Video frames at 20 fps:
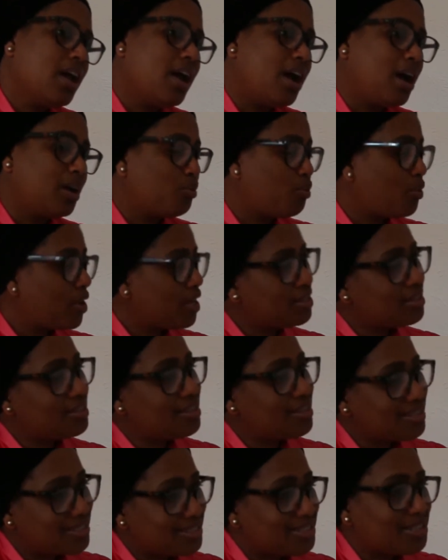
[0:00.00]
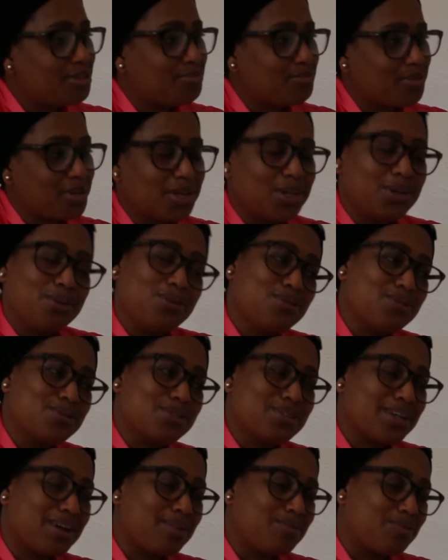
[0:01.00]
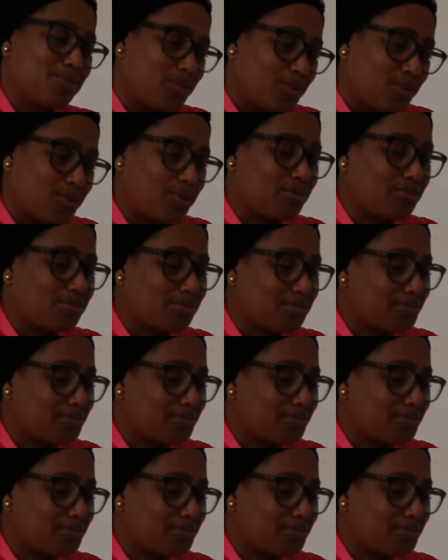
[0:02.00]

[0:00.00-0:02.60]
and when they see me, they know I'm one of